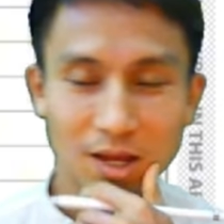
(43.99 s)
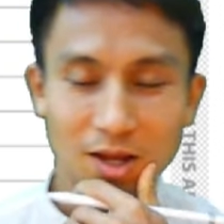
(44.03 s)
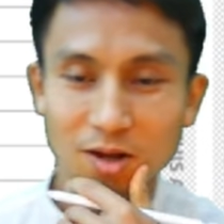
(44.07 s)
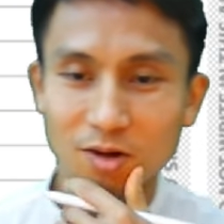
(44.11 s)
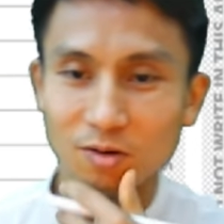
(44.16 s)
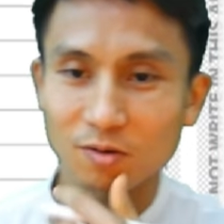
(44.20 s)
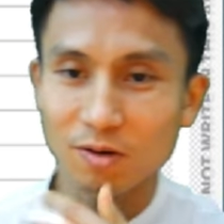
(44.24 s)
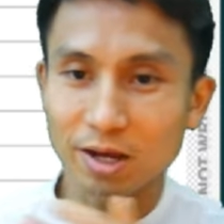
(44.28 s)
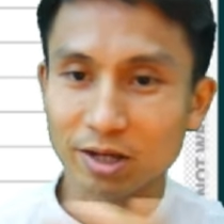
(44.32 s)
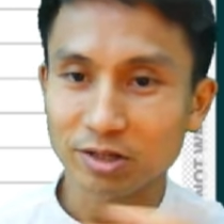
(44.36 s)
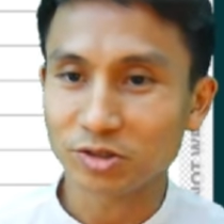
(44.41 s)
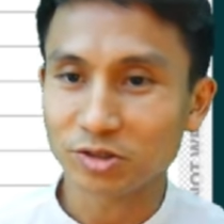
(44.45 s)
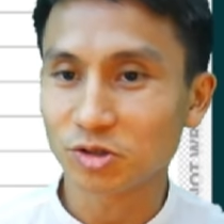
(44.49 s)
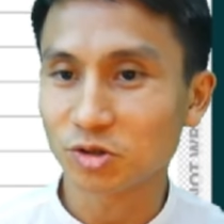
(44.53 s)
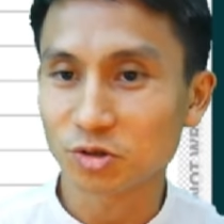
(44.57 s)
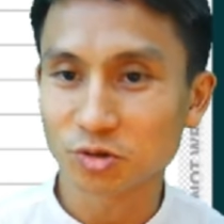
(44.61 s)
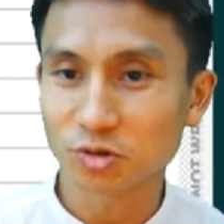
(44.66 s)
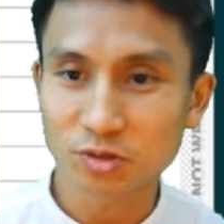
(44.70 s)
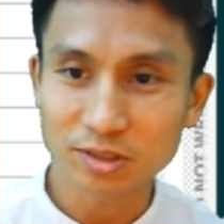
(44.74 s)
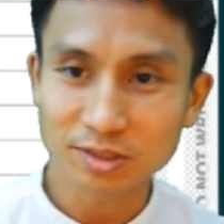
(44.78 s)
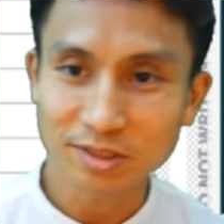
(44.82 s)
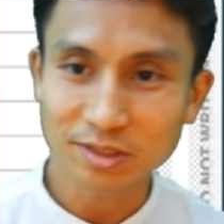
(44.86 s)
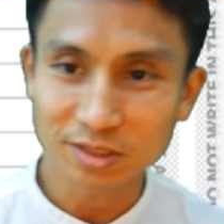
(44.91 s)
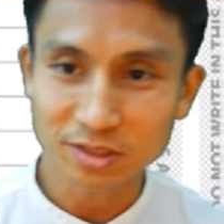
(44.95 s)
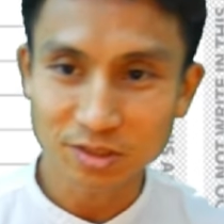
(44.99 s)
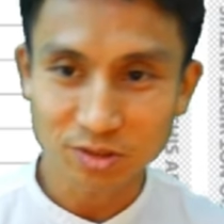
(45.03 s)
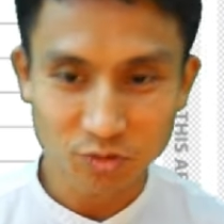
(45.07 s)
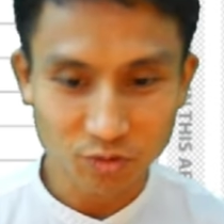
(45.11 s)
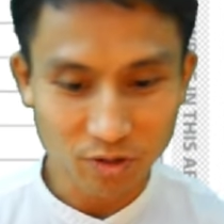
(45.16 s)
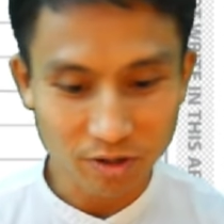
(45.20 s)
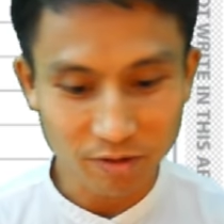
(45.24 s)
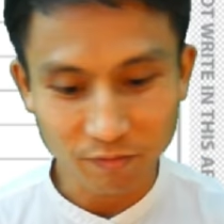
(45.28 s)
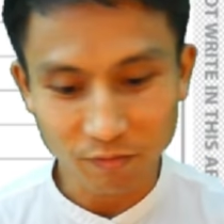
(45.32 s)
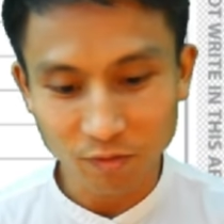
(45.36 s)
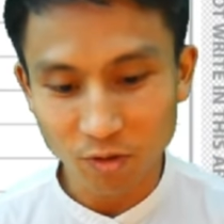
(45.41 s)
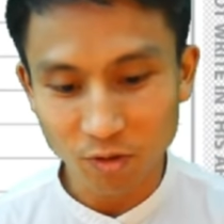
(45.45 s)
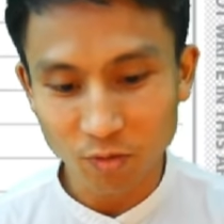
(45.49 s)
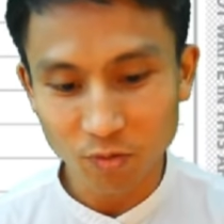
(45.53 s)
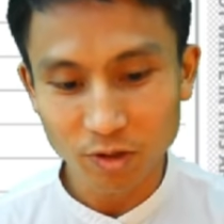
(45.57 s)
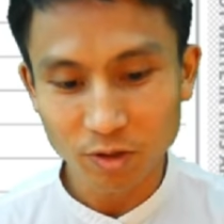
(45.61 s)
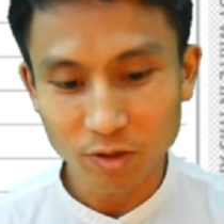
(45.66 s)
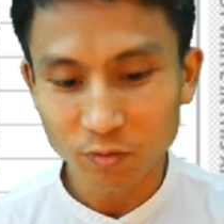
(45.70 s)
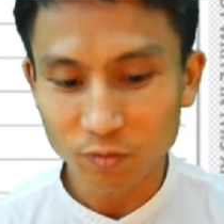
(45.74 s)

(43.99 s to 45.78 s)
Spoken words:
Alright, so this is straightforward.